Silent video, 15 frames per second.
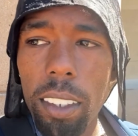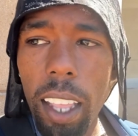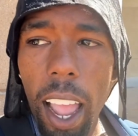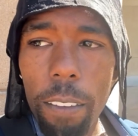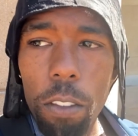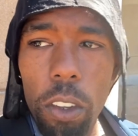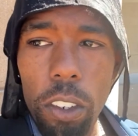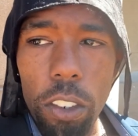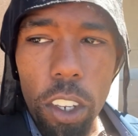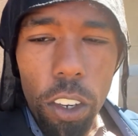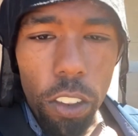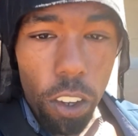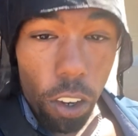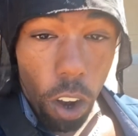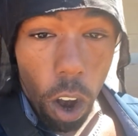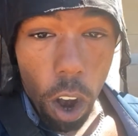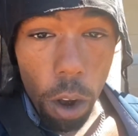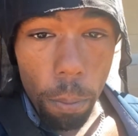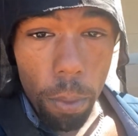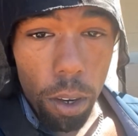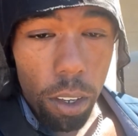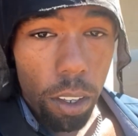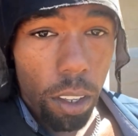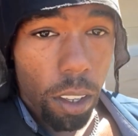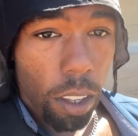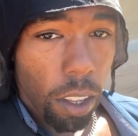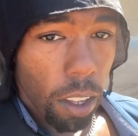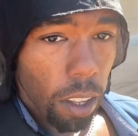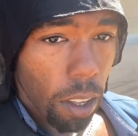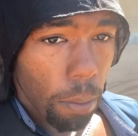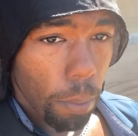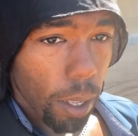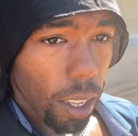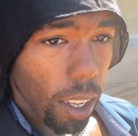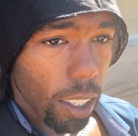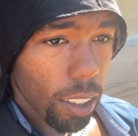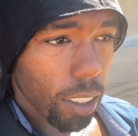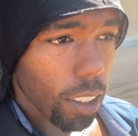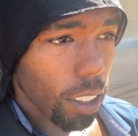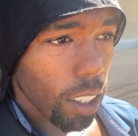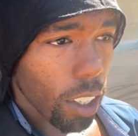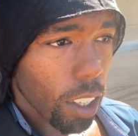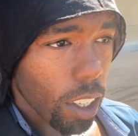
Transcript: have to endure their karma because